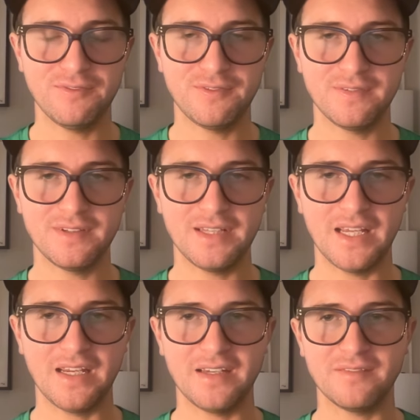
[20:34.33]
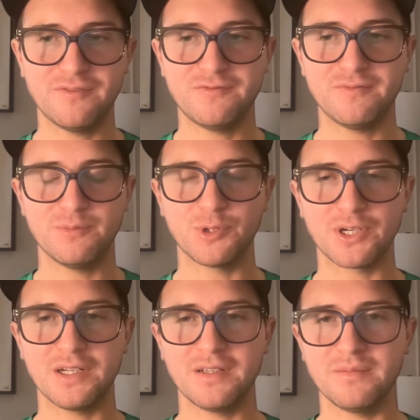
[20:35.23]
they were
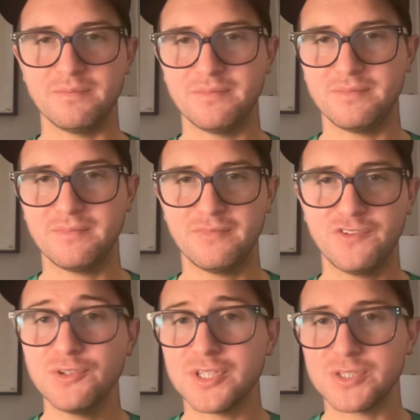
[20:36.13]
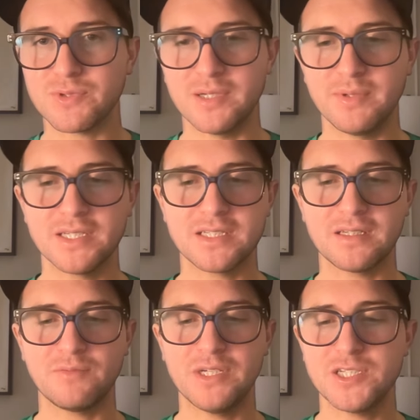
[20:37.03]
going to feel this way? Because
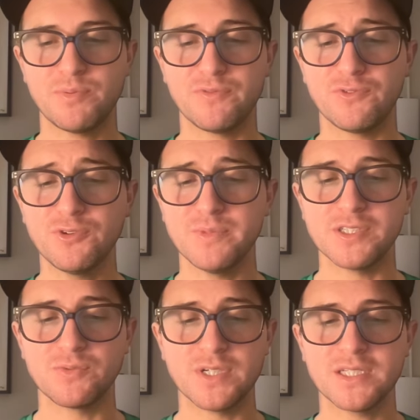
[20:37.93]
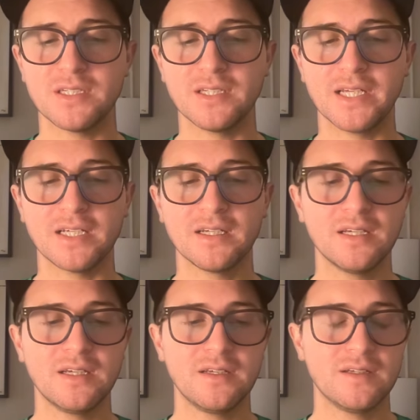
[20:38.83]
his performance wasn't like
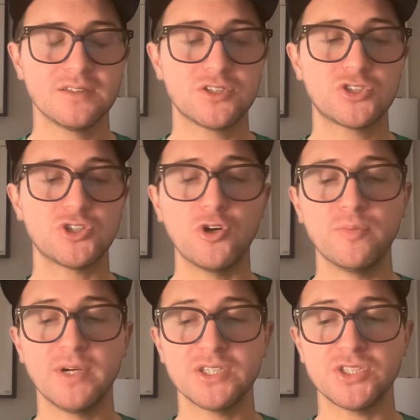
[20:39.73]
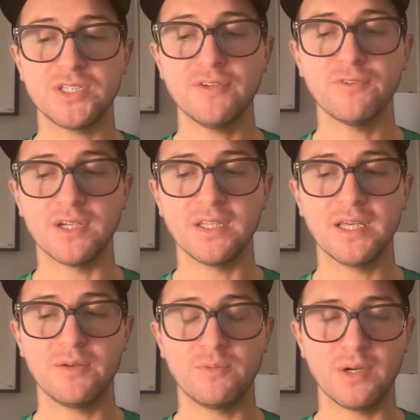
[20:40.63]
so much different
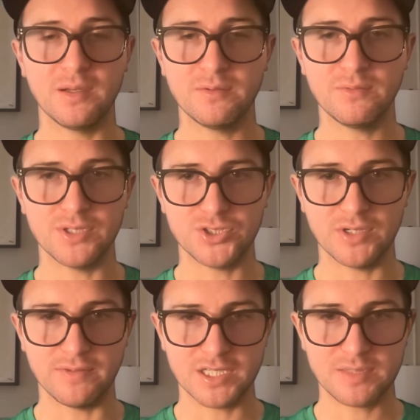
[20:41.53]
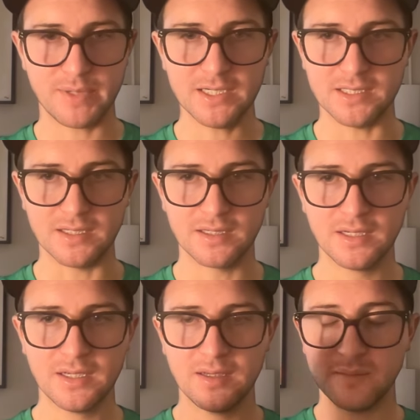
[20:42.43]
than what we should have expected.
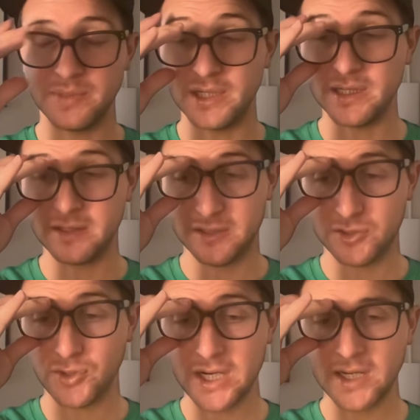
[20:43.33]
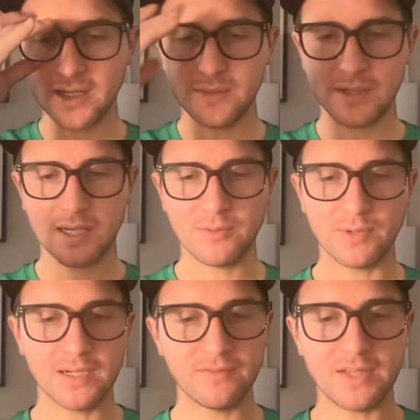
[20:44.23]
But trading him, getting
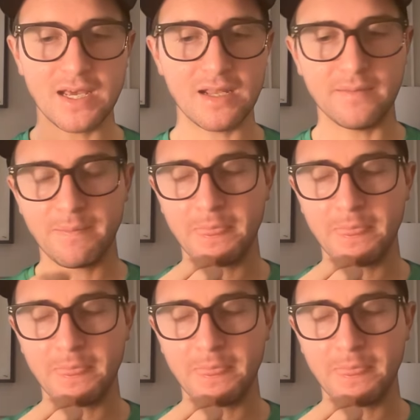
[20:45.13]
rid of that